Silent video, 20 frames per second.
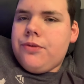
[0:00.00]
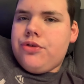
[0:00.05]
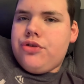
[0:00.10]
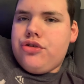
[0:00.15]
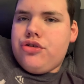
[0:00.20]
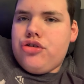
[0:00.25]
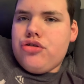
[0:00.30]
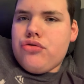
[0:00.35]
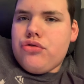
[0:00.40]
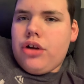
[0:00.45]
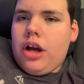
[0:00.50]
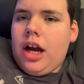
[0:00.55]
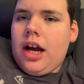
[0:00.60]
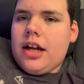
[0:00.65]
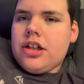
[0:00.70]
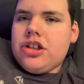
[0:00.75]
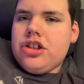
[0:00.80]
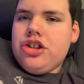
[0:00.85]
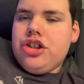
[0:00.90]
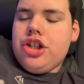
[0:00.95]
Do not.
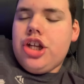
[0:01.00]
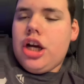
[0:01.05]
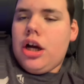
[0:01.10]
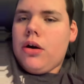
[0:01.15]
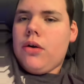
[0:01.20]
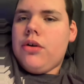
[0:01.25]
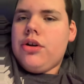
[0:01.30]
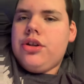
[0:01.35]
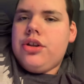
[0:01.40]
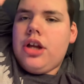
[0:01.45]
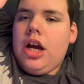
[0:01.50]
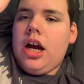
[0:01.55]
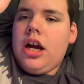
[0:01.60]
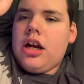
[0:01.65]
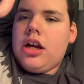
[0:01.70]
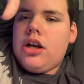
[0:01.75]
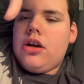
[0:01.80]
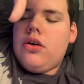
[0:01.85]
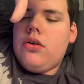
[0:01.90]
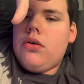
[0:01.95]
No, not
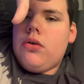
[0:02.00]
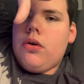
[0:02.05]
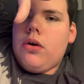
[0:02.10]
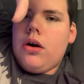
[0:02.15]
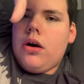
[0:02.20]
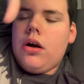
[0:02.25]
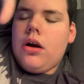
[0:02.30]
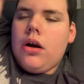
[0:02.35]
cool.